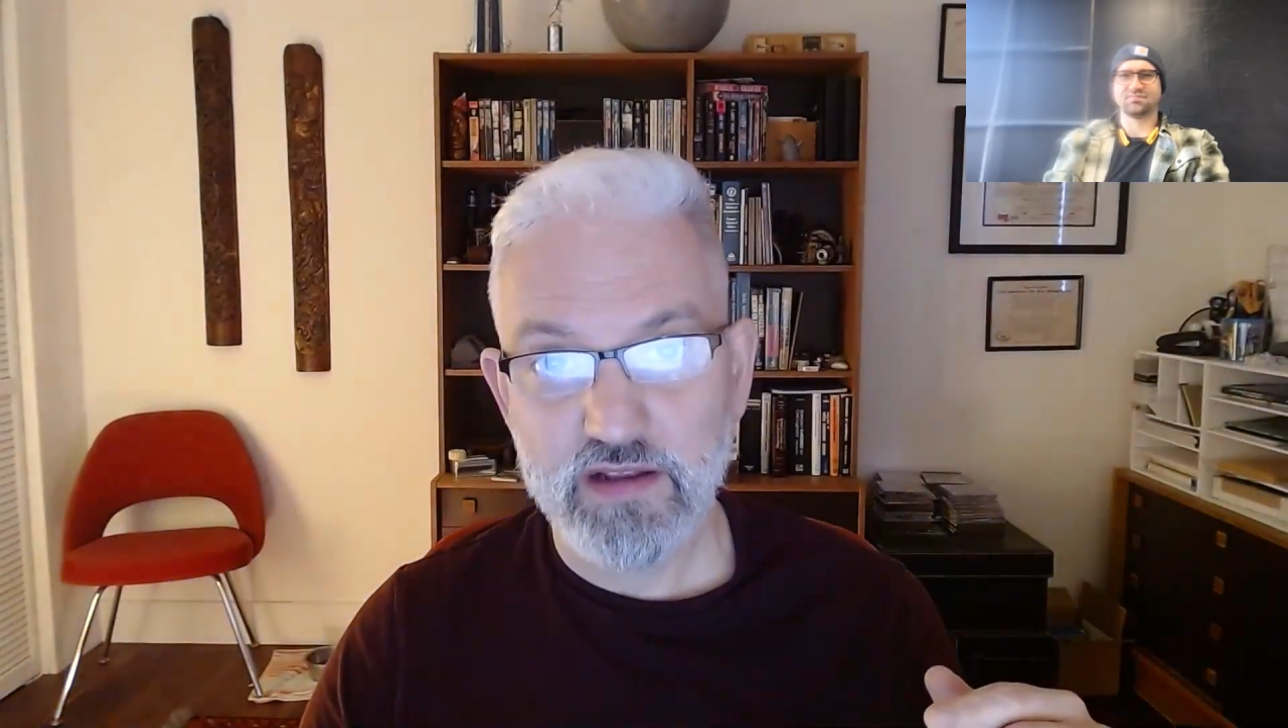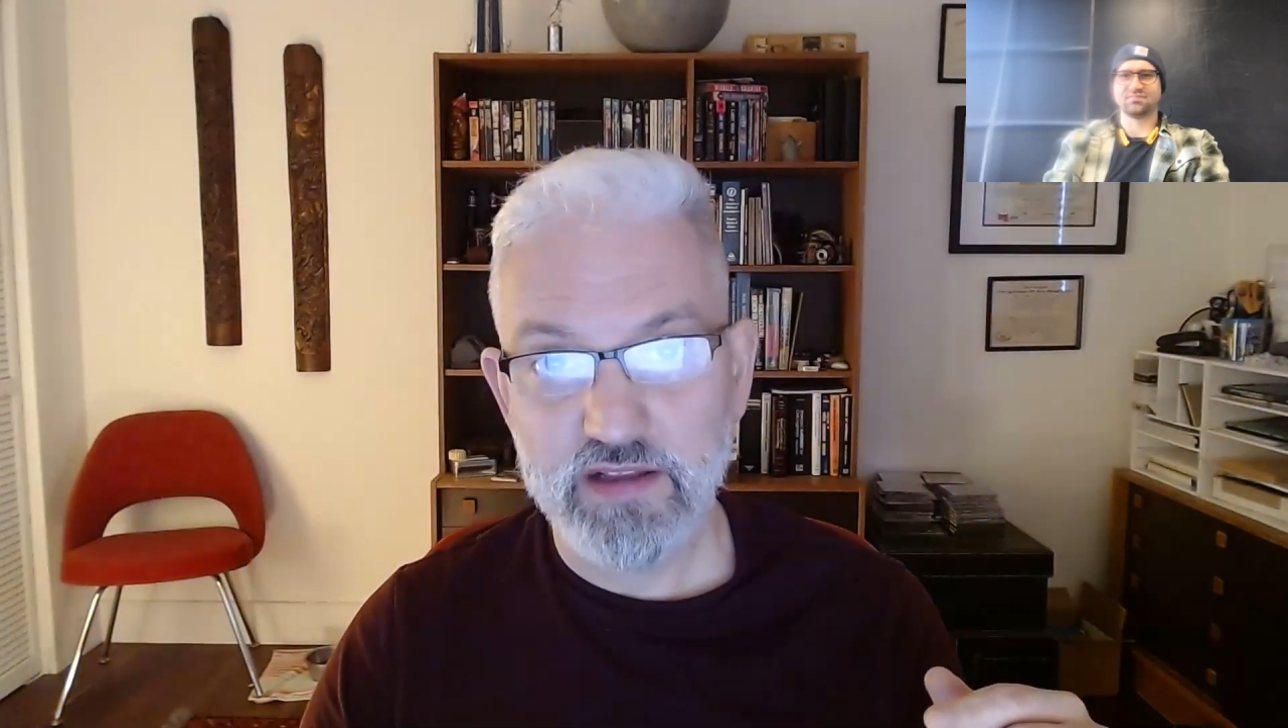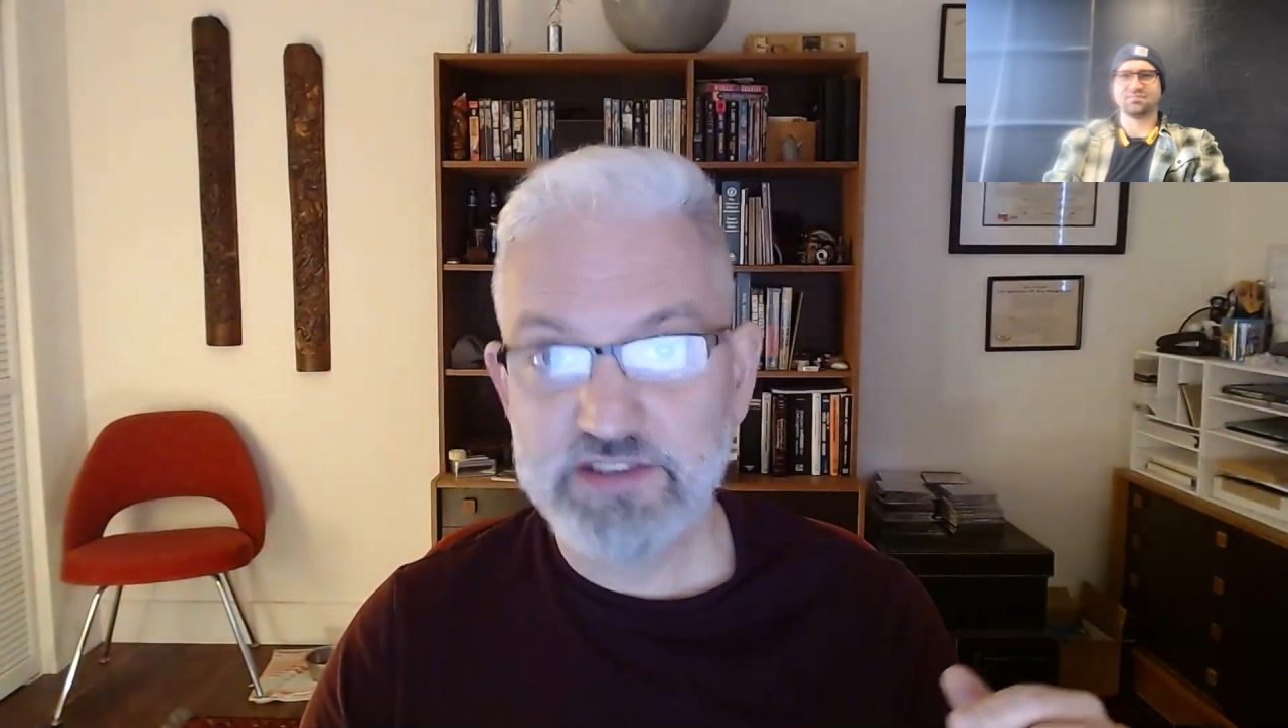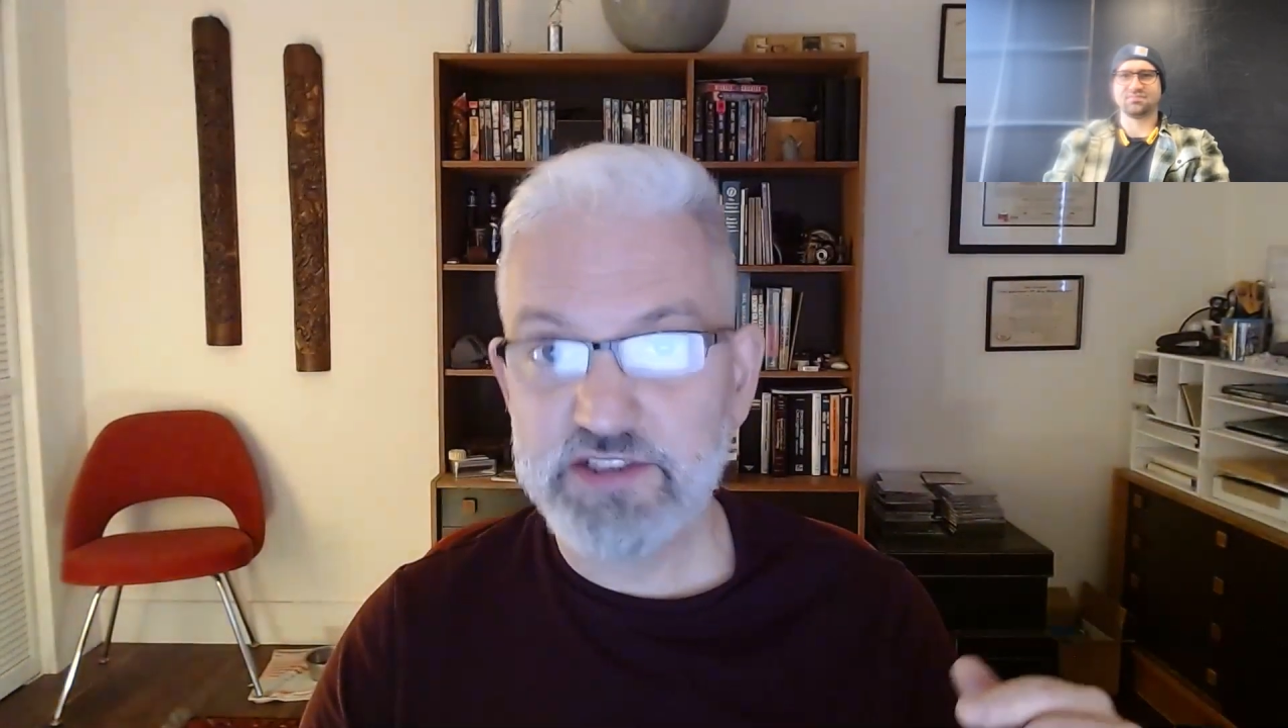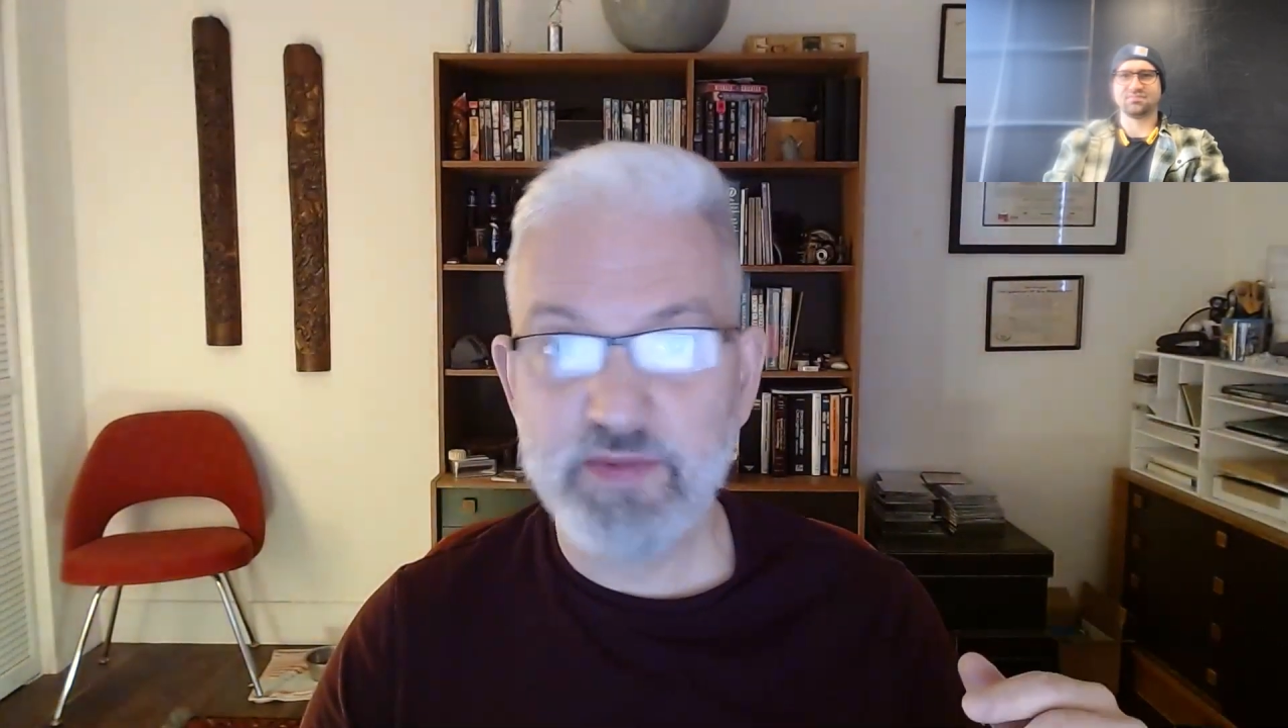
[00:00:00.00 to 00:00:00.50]

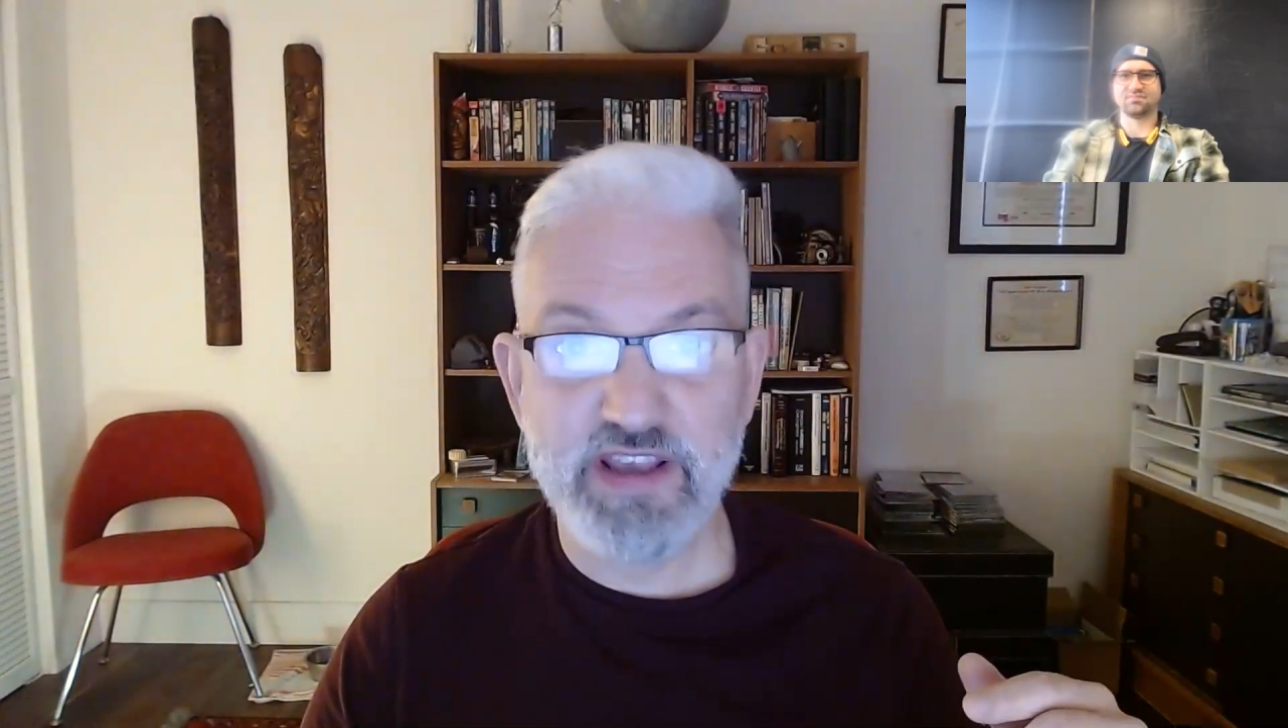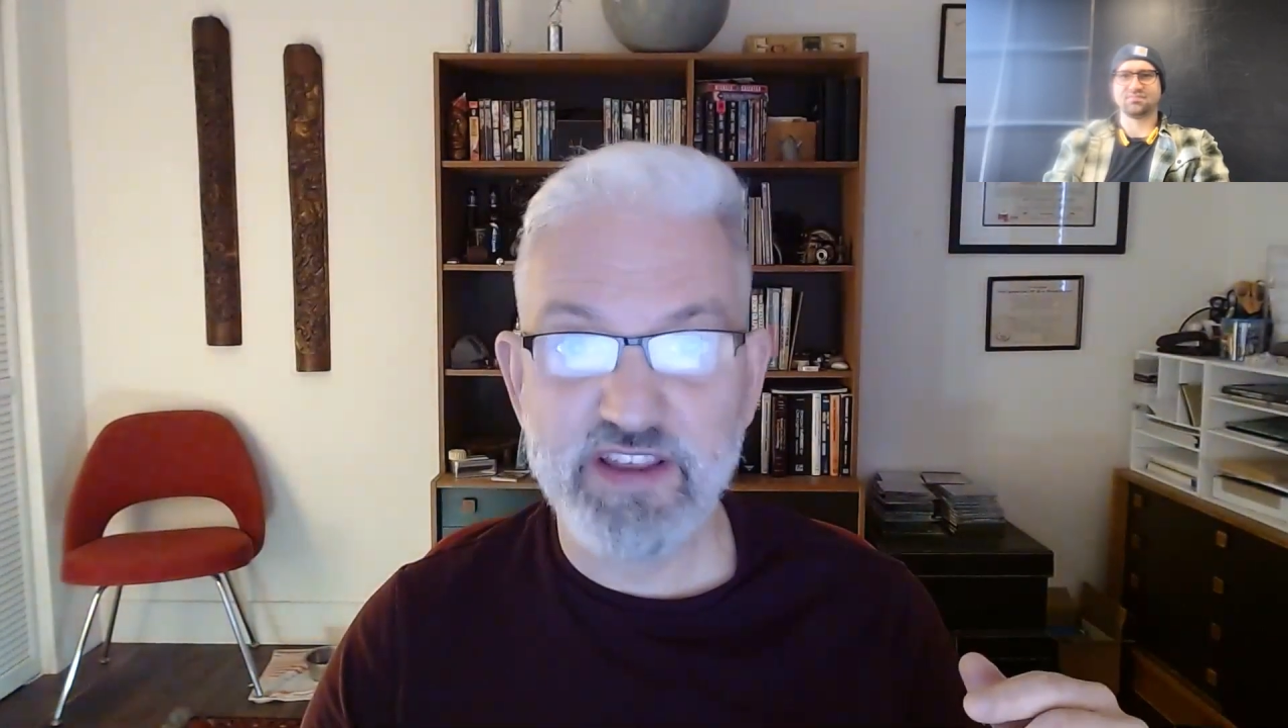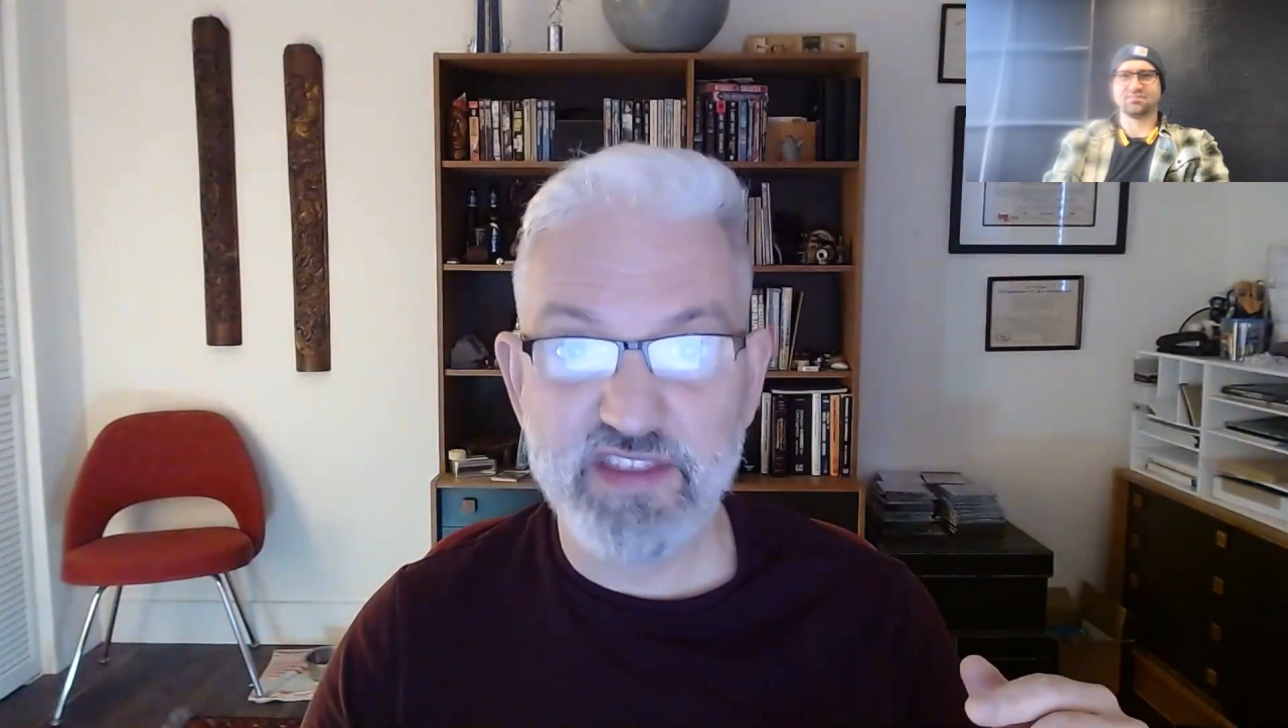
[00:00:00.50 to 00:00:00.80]
Let's just make